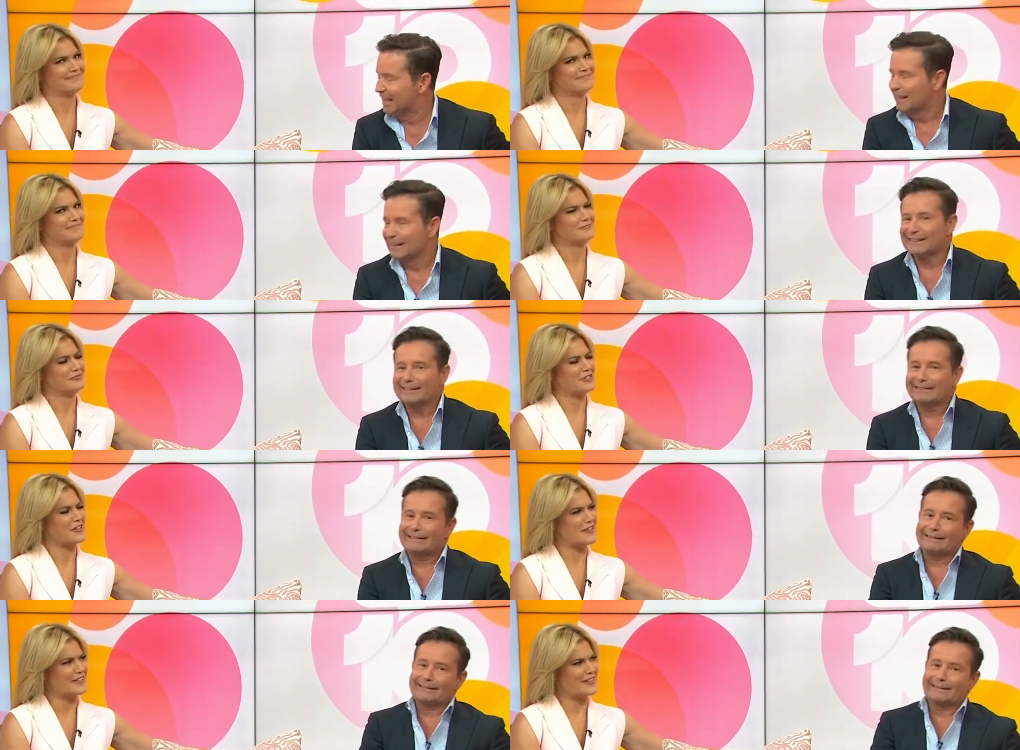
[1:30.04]

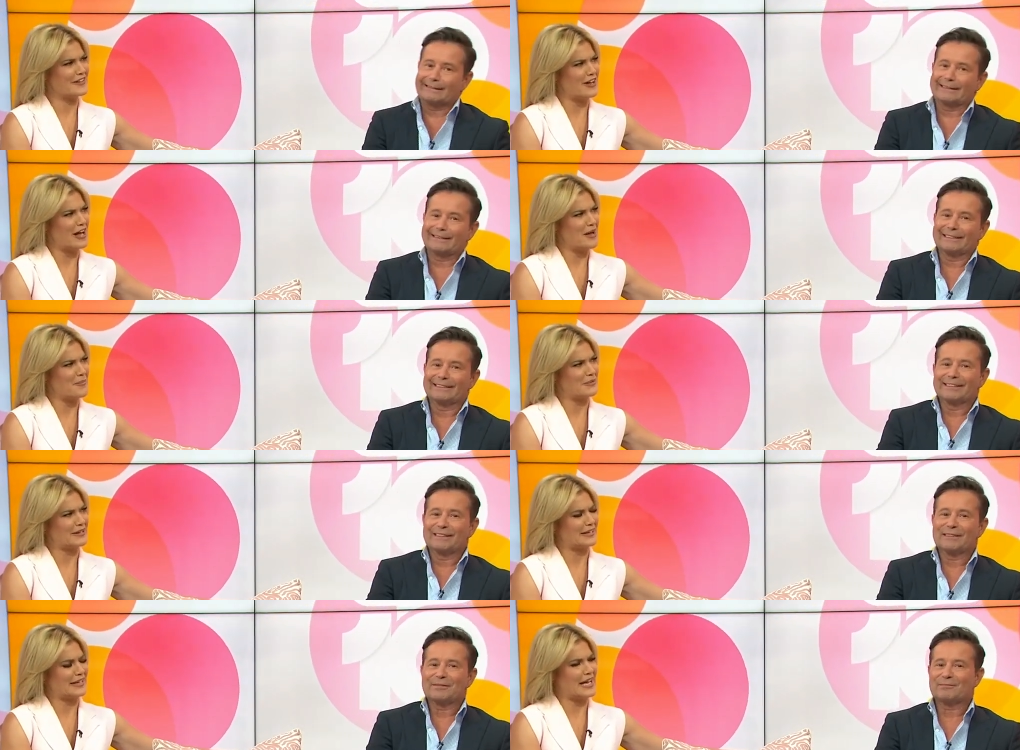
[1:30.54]
Speaker 1: think that'll
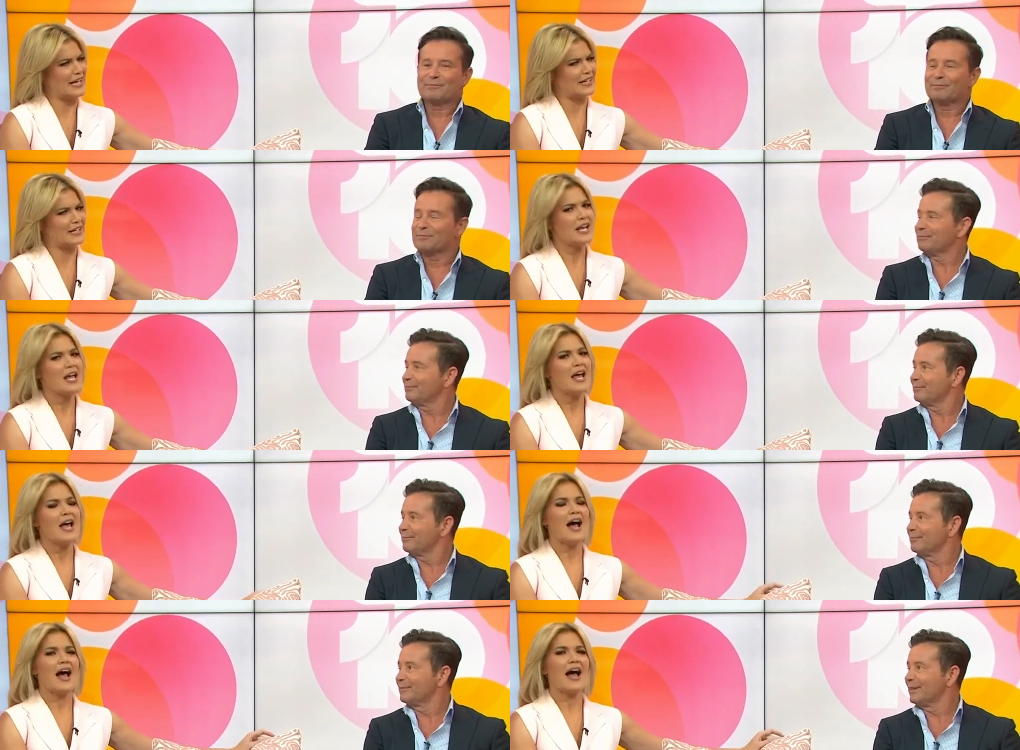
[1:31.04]
happen again.
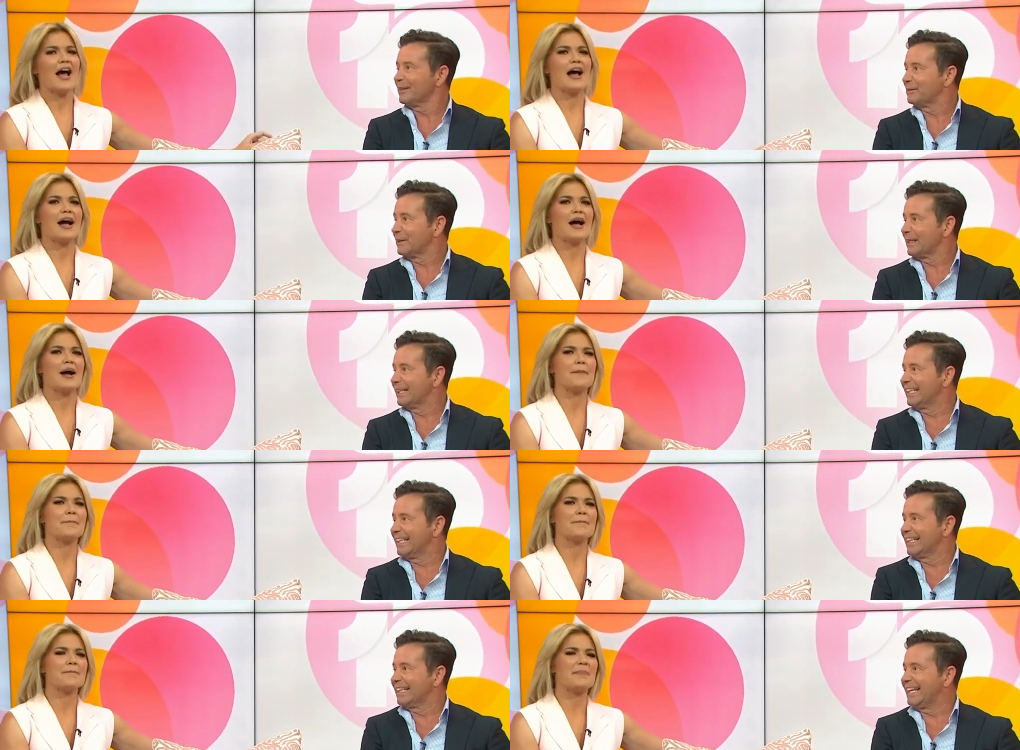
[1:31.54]

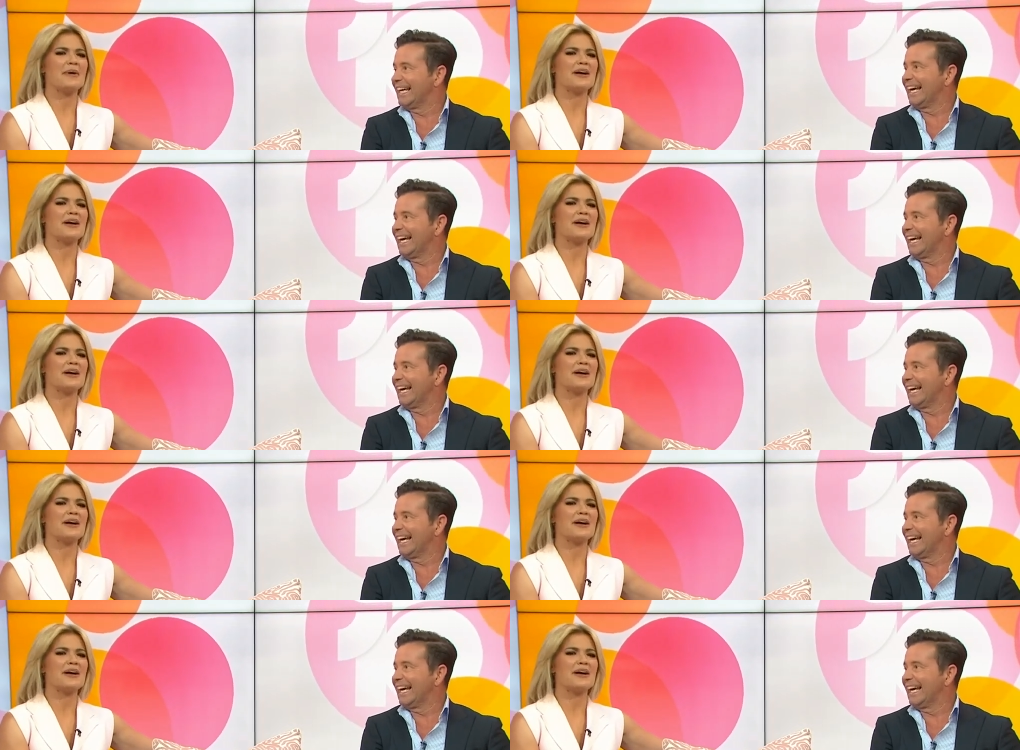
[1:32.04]
Um,